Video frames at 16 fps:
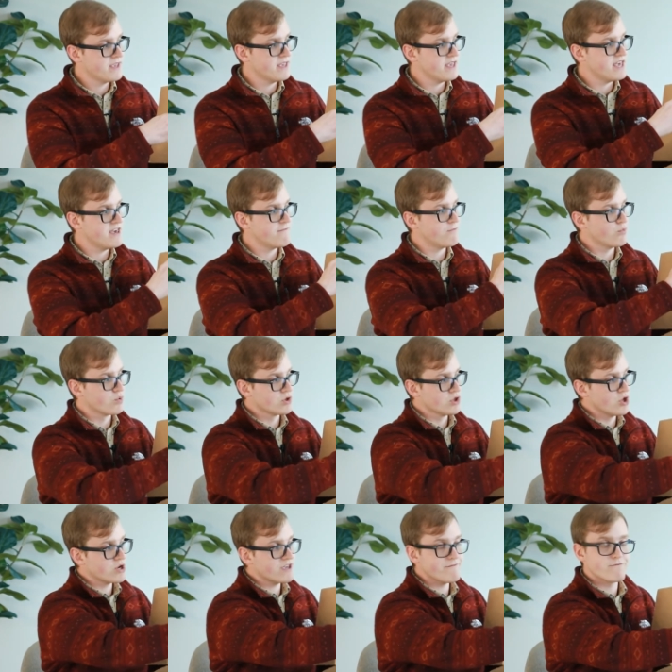if we're
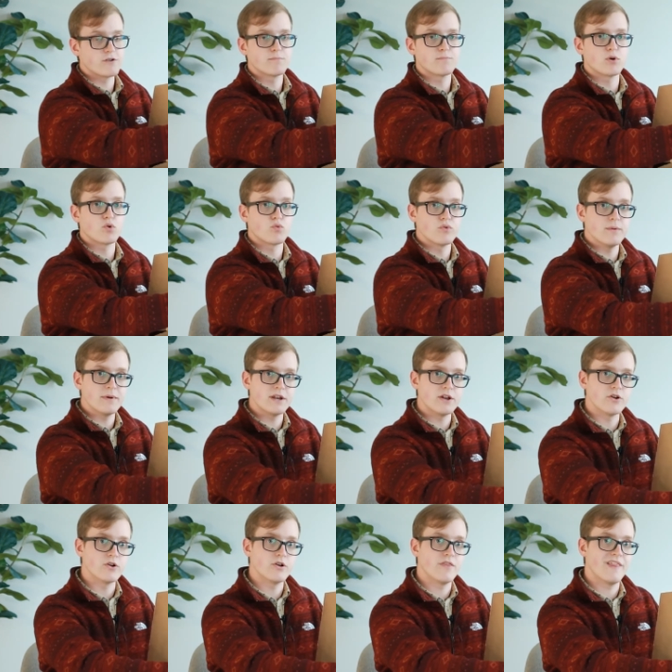looking for
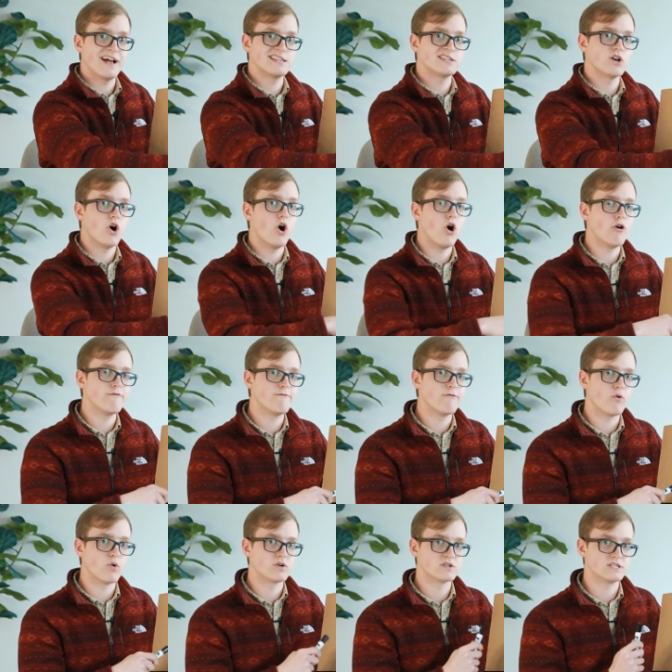perimeter, that's all
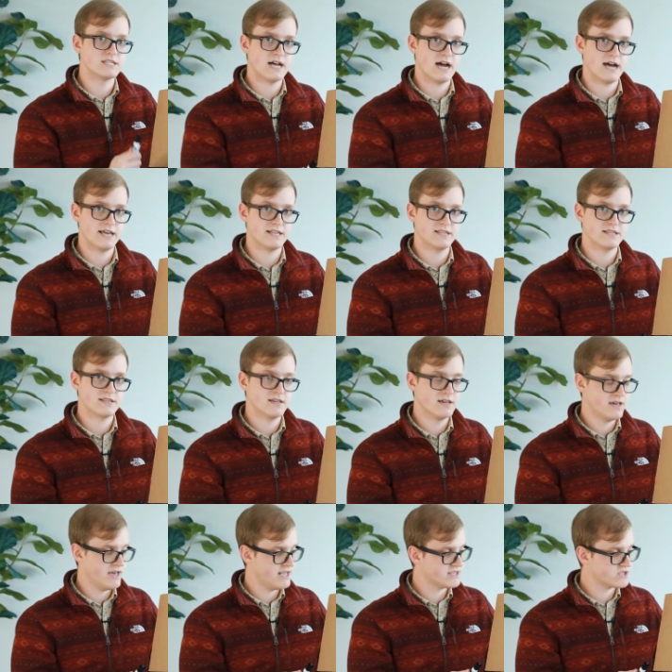four sides.
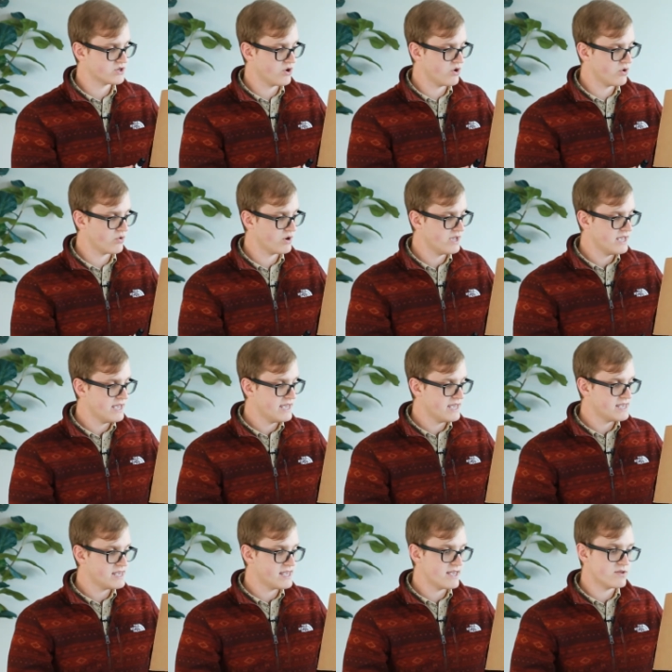And so
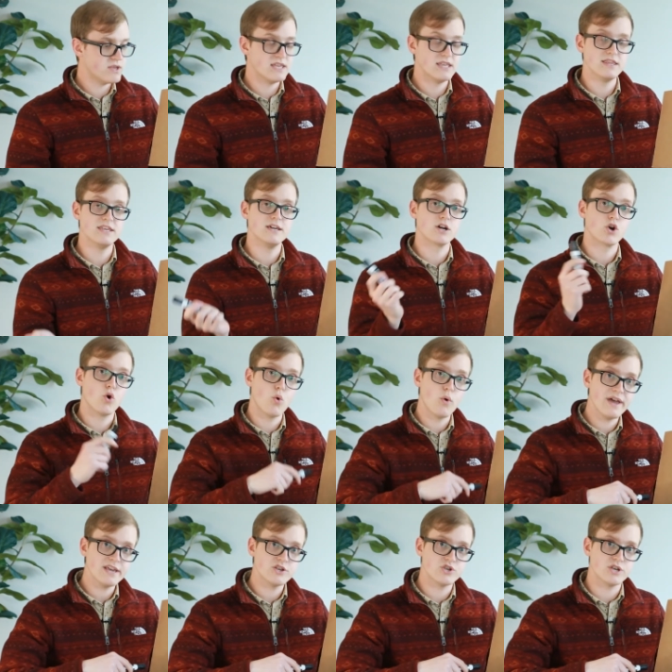in the
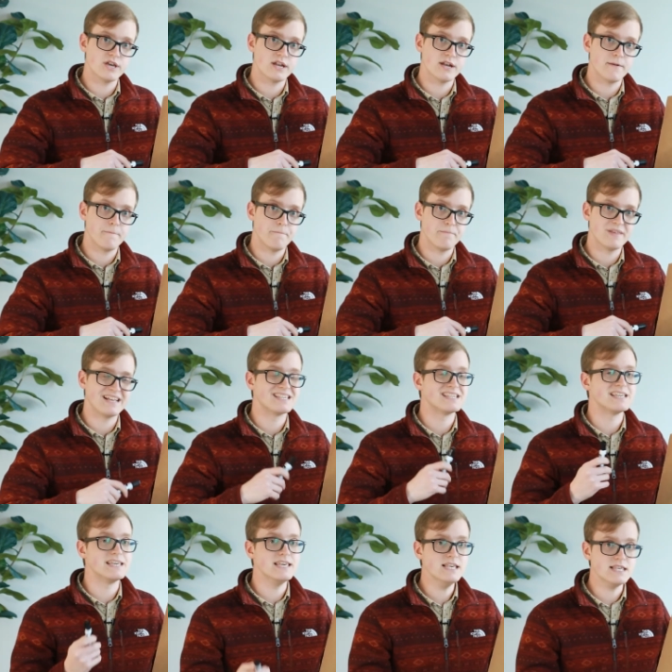equation, it's
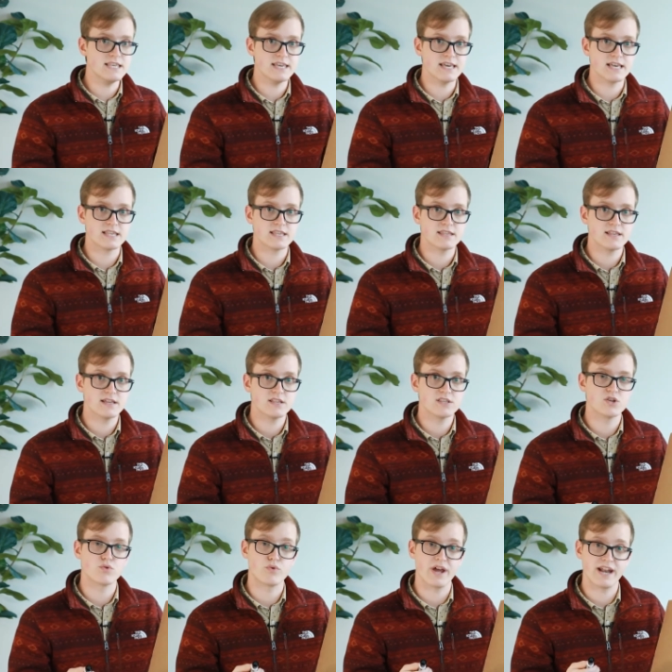easiest
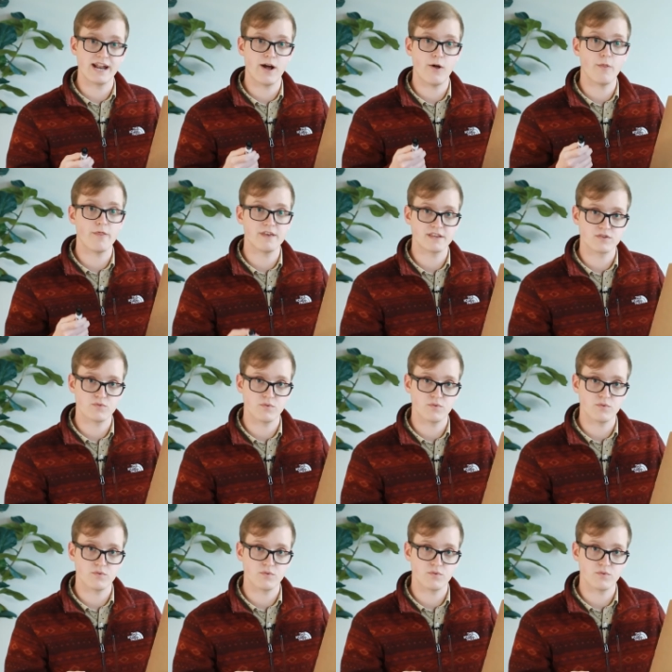to write it out this